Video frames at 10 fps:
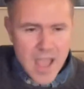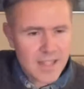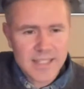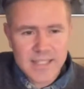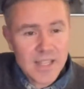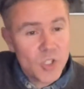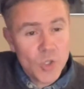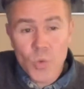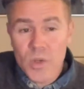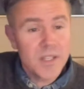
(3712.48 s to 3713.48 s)
On
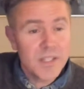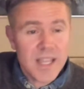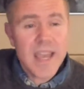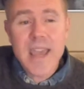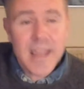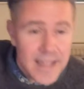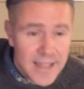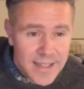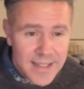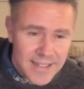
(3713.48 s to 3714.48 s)
such a winter's
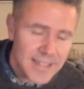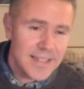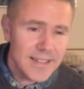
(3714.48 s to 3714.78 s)
day.